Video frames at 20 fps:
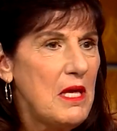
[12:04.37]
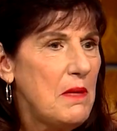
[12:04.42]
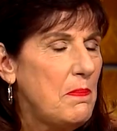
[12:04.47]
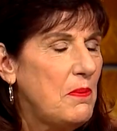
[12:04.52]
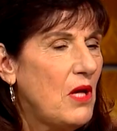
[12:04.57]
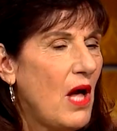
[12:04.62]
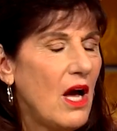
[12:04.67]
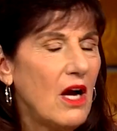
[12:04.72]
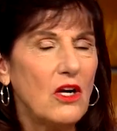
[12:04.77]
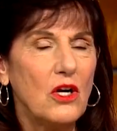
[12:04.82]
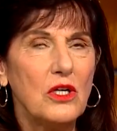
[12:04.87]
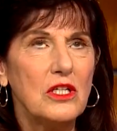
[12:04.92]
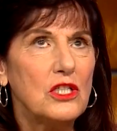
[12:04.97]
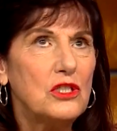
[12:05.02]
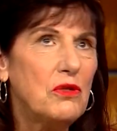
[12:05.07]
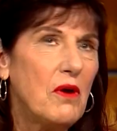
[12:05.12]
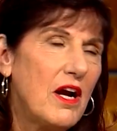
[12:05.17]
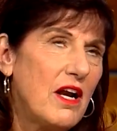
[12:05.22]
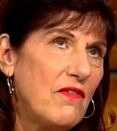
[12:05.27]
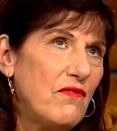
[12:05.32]
People are
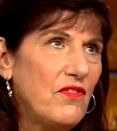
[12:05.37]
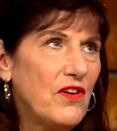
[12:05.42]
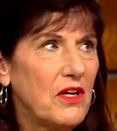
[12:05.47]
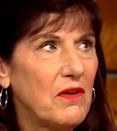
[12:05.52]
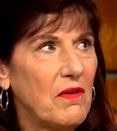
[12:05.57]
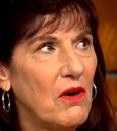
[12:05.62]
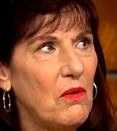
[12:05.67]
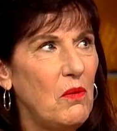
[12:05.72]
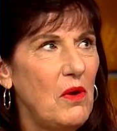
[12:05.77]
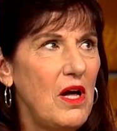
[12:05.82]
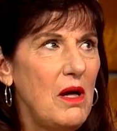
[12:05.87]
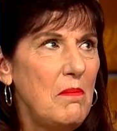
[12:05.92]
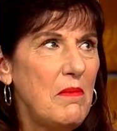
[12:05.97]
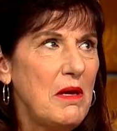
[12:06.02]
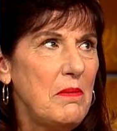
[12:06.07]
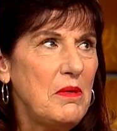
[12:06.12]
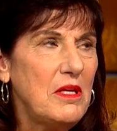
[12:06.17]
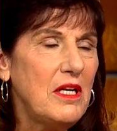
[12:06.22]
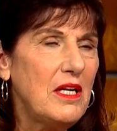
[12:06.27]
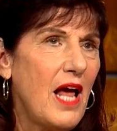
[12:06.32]
going to try to figure out,
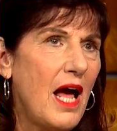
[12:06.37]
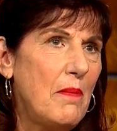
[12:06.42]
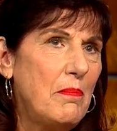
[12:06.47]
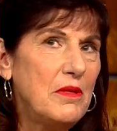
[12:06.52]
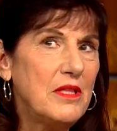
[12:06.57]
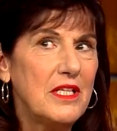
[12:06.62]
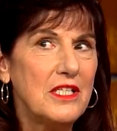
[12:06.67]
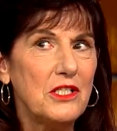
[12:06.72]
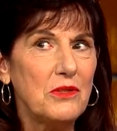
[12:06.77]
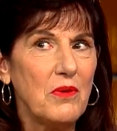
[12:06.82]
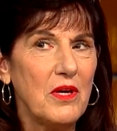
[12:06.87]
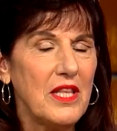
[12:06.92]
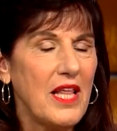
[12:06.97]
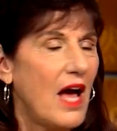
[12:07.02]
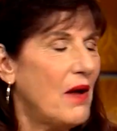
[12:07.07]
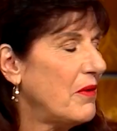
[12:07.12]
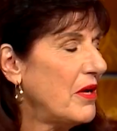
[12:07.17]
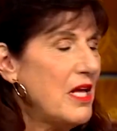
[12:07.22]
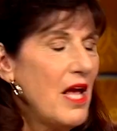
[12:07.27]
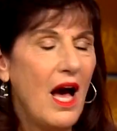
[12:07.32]
well, maybe it'll happen this
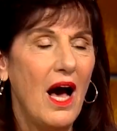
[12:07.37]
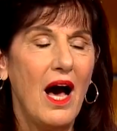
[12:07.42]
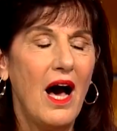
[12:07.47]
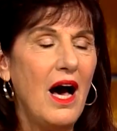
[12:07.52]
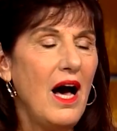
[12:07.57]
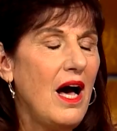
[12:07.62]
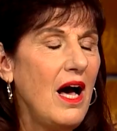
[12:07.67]
way, that way.